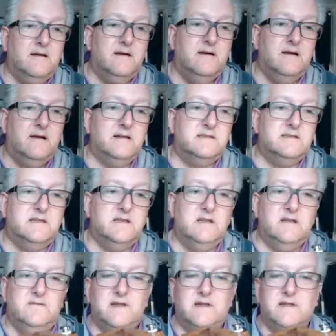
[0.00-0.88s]
It's a
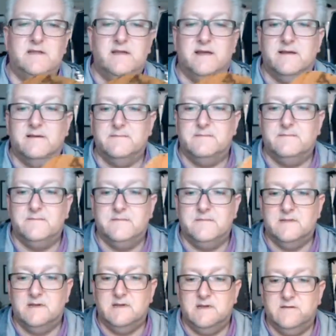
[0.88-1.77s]
lovely thing.
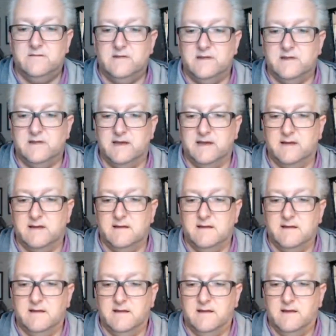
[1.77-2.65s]
It's a lovely thing.
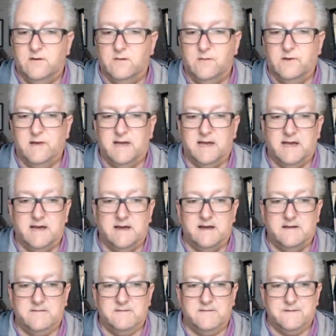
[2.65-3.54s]
We
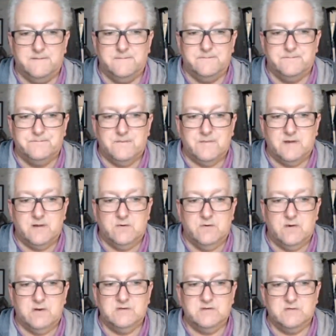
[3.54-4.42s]
have
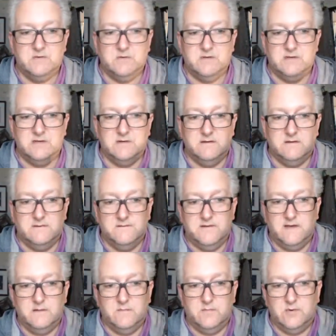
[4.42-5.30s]
rosewood
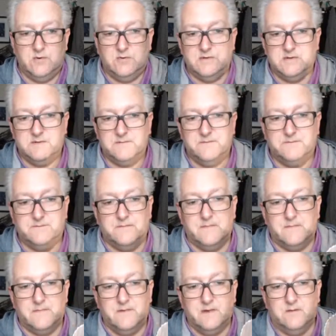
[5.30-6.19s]
fingerboard
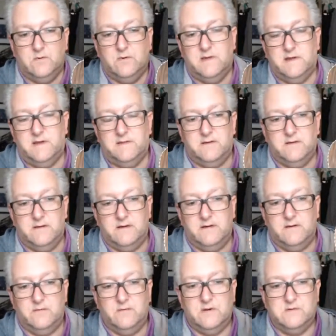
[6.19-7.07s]
with
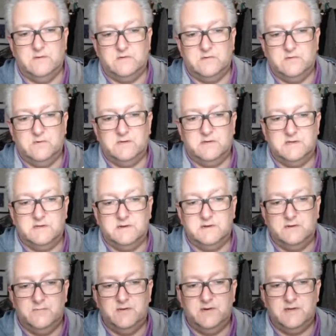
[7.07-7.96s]
a rosewood
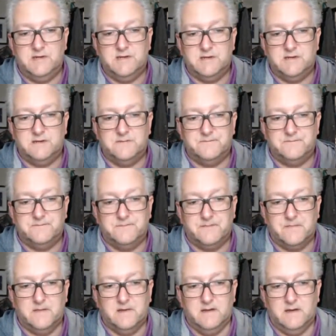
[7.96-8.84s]
bridge.
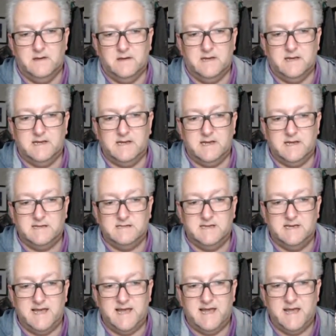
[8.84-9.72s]
It has
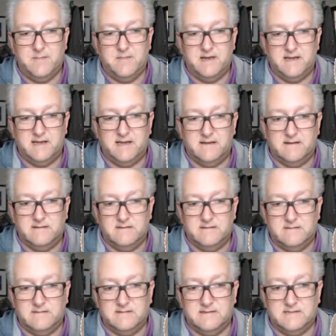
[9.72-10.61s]
an ebony
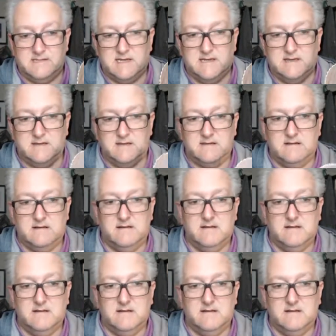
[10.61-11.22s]
saddle